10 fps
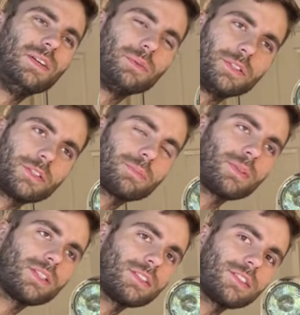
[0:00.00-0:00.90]
We are
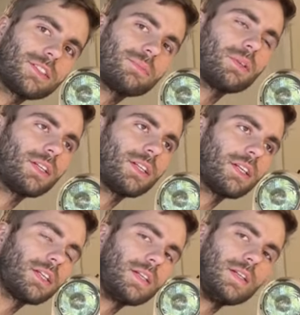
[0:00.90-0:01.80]
sponsored
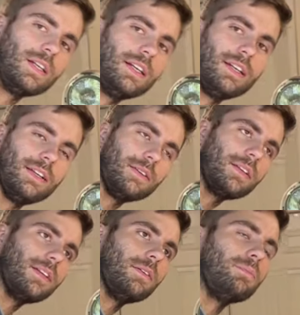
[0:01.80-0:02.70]
by
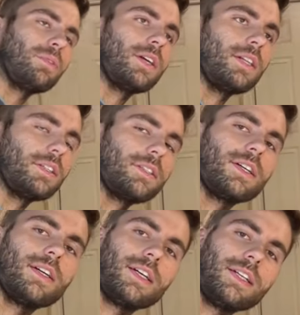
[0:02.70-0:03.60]

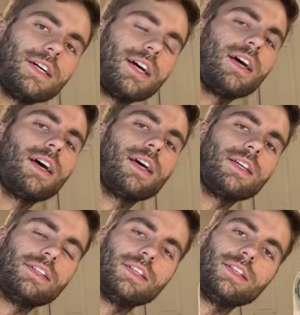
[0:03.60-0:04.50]
Brightside
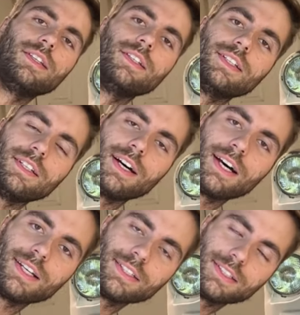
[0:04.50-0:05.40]
IT, an
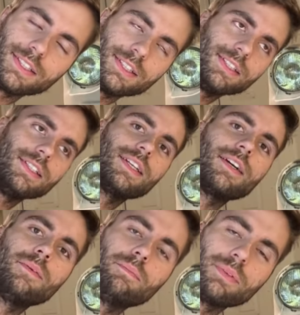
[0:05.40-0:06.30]
IT
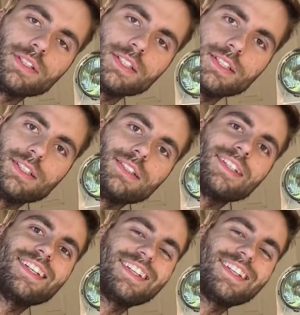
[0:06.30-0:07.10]
company